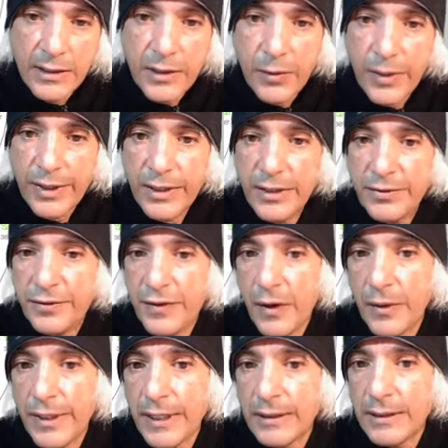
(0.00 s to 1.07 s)
So we're going to
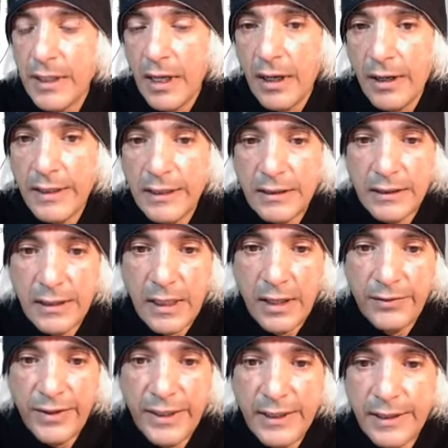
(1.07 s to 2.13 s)
focus on his
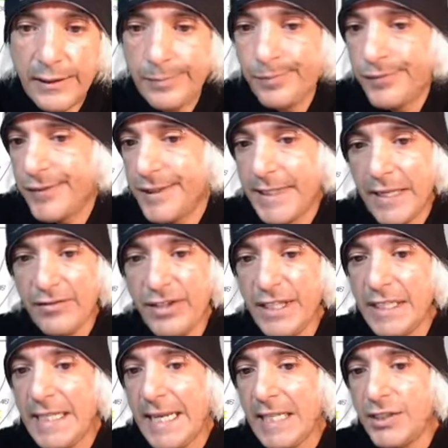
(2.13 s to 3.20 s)
loving and
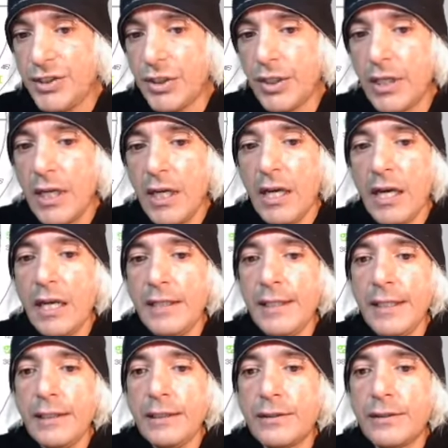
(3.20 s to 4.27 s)
giving nature. I
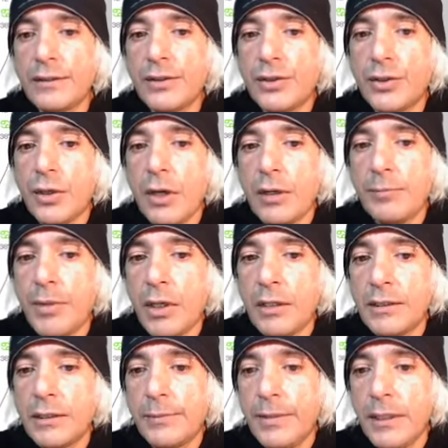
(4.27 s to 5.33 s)
think there's a strong
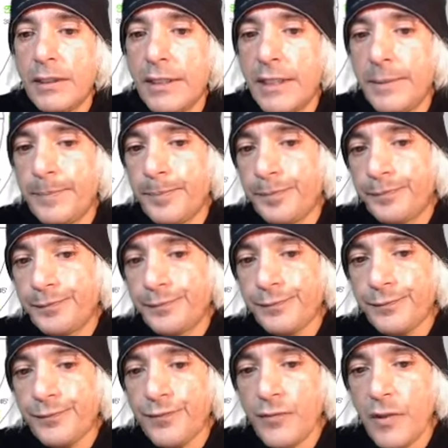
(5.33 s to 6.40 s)
possibility
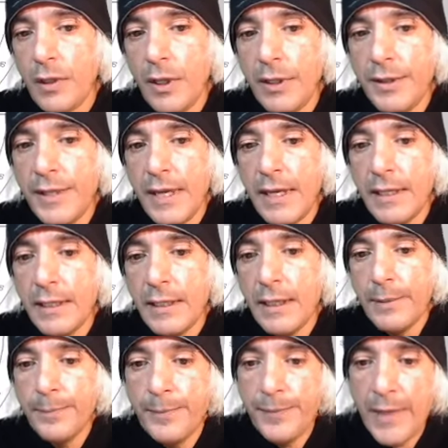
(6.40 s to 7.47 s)
that,
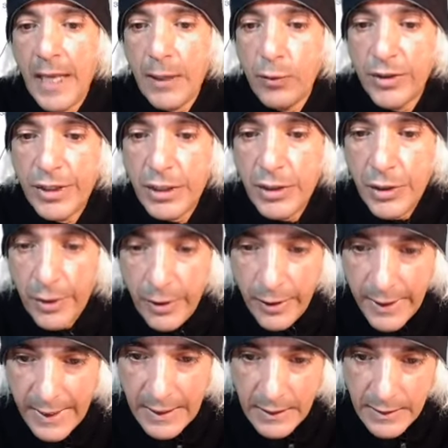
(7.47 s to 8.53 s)
um, and with
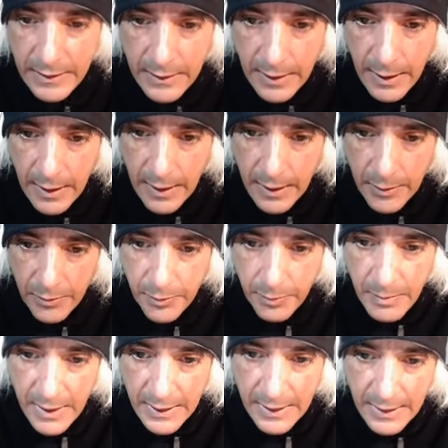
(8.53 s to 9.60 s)
Uranus
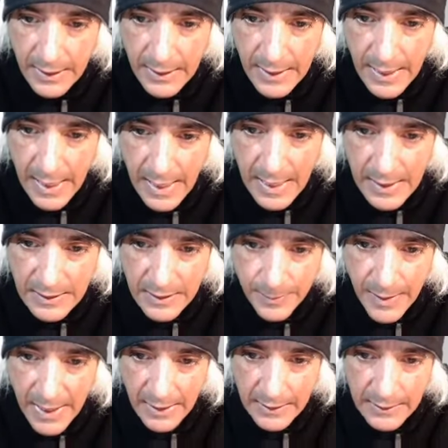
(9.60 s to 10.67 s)
making an
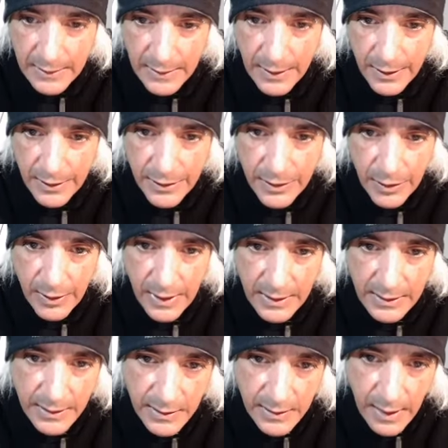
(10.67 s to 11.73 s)
aspect to
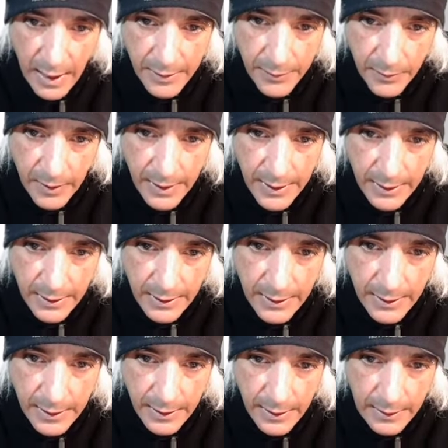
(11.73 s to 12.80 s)
his sun right
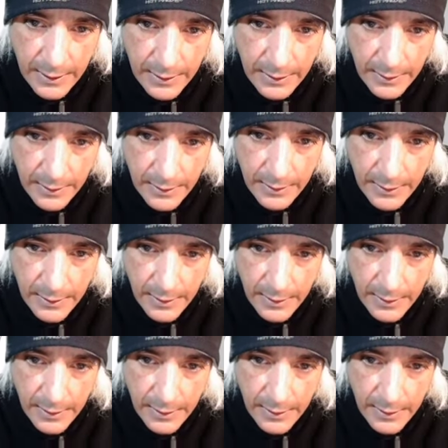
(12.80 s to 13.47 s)
here,